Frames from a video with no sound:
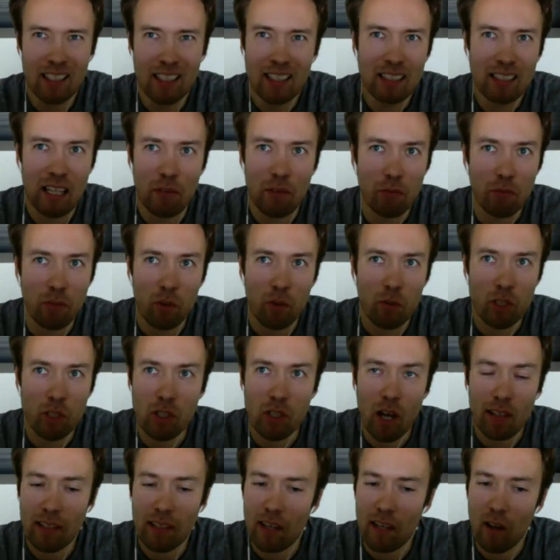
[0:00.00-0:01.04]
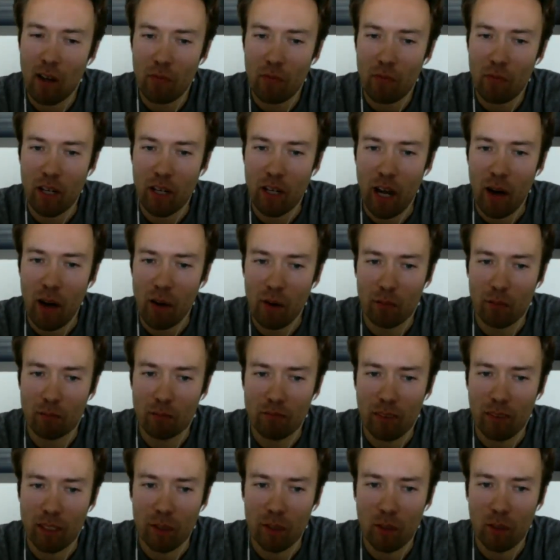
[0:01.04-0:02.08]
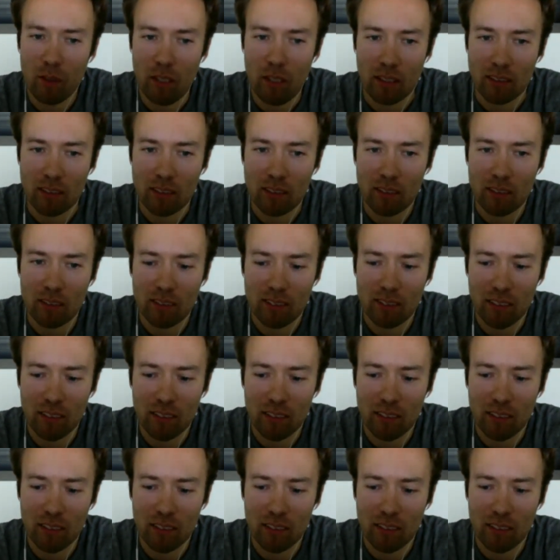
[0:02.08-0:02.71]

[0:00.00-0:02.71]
That flow is not that often how I do things.